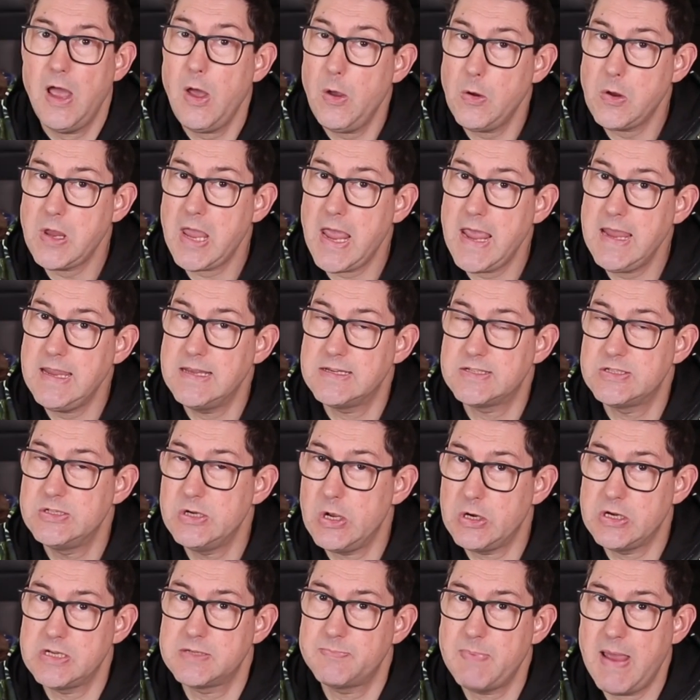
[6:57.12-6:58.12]
Okay, it's
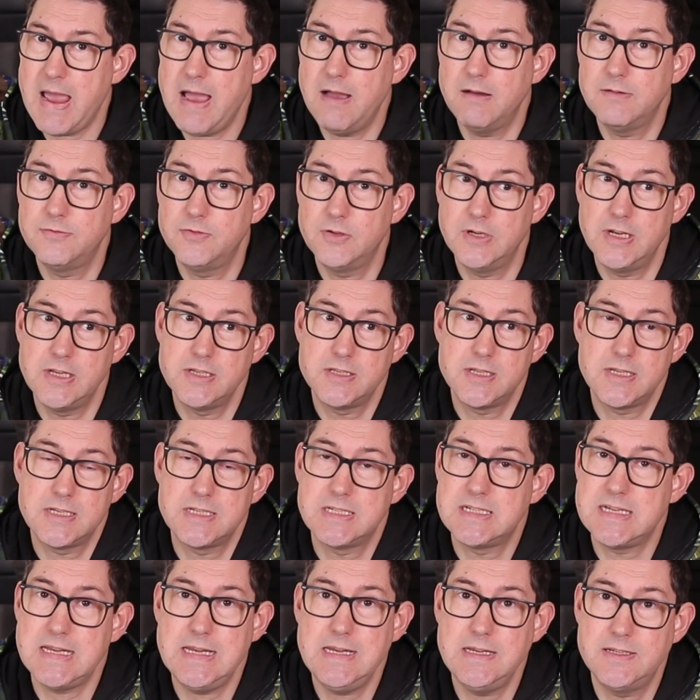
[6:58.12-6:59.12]
not as powerful as a
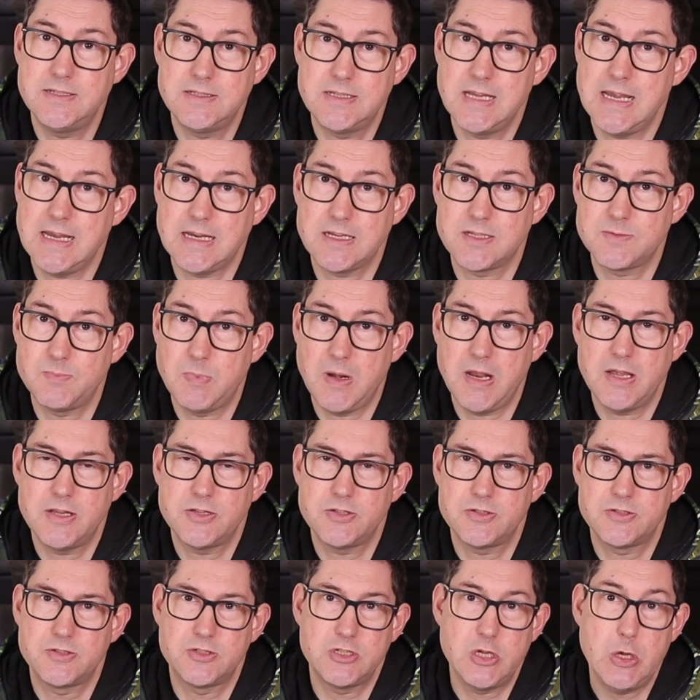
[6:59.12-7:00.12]
D6
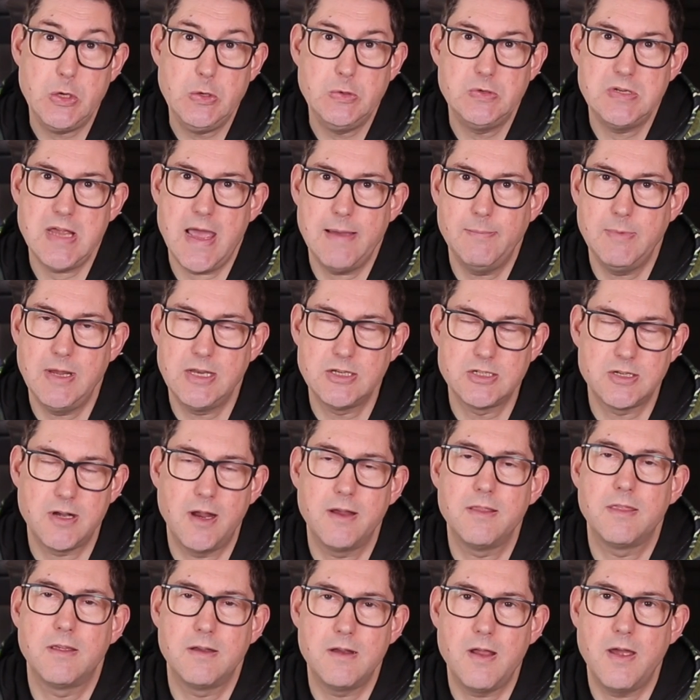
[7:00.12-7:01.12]
plus 2 damage
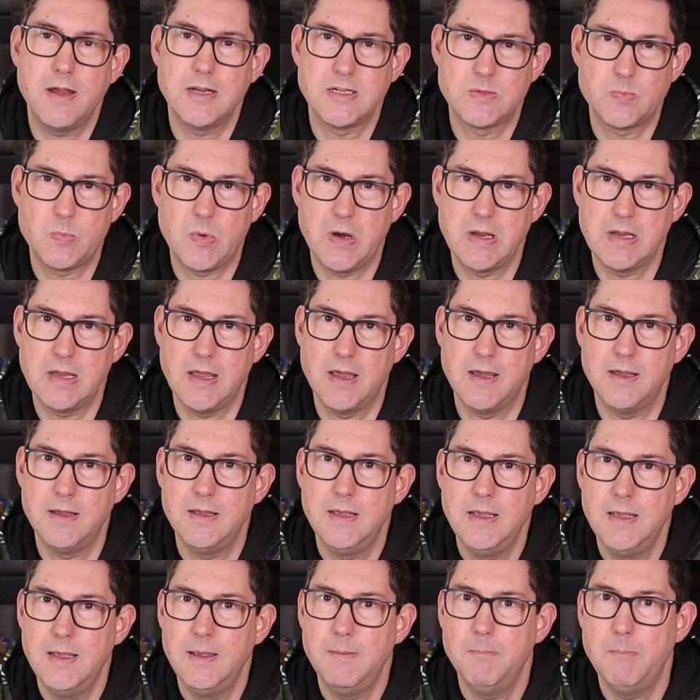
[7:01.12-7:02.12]
like the Nightbringer,
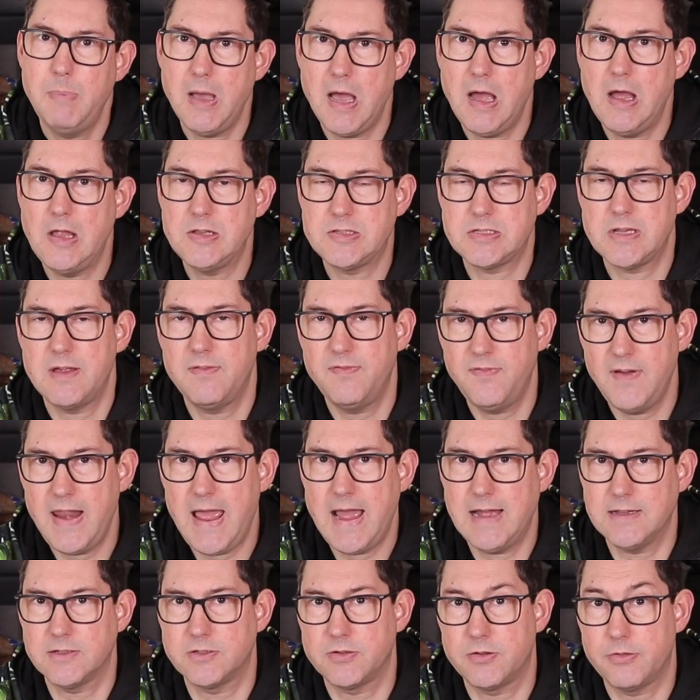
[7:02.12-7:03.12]
but a
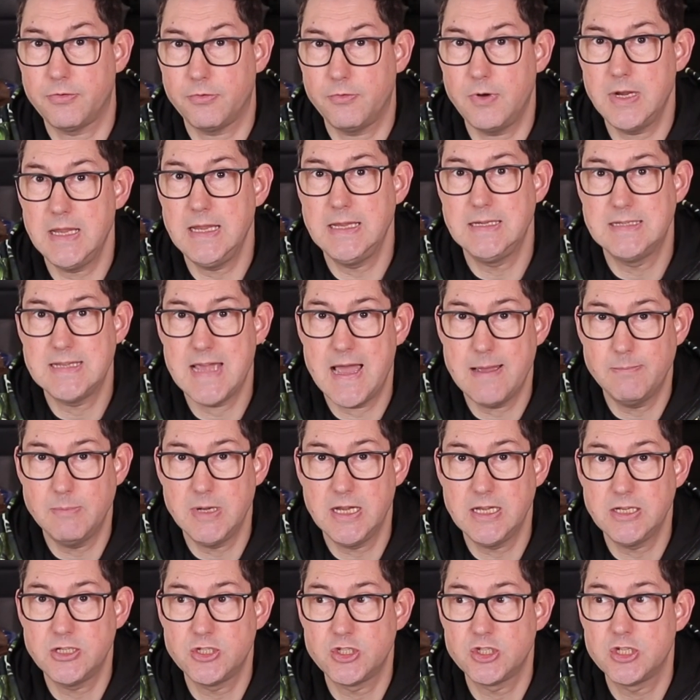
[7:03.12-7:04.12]
flat 3
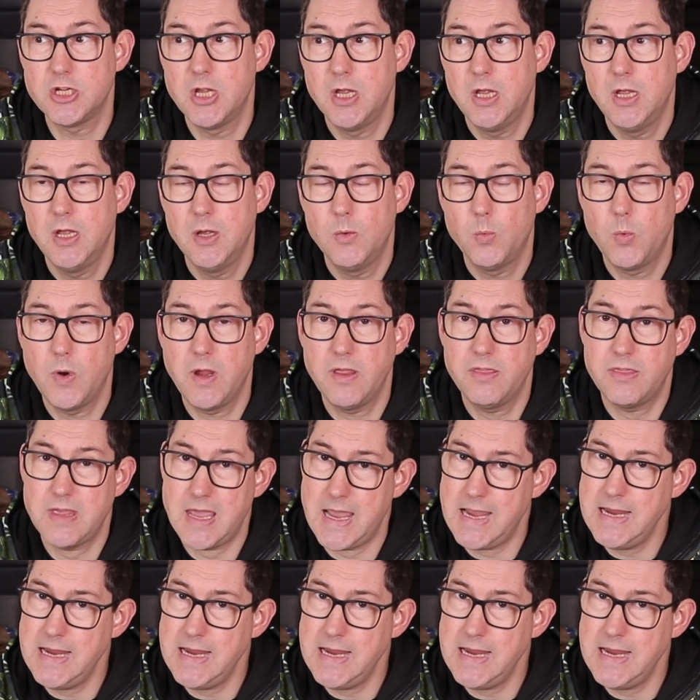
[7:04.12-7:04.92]
damage with